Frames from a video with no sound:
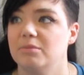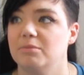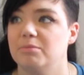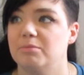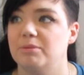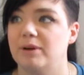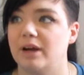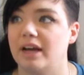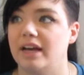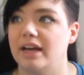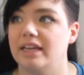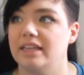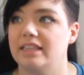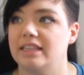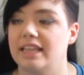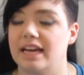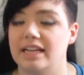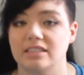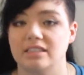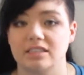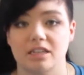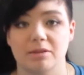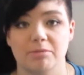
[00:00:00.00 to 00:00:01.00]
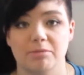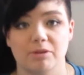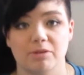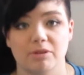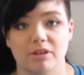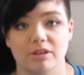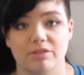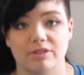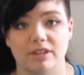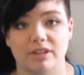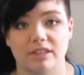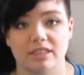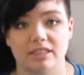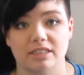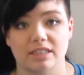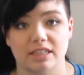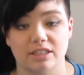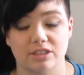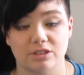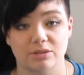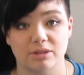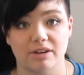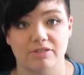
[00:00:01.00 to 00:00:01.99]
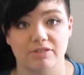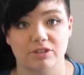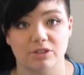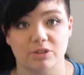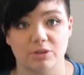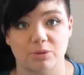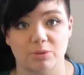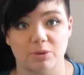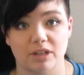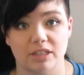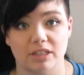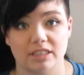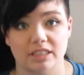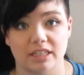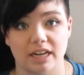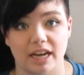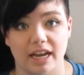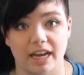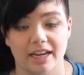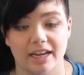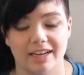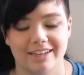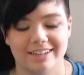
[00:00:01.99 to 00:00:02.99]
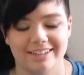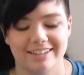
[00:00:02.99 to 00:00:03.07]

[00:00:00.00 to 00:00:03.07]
But that's gonna be really fun because I do have to go to work today.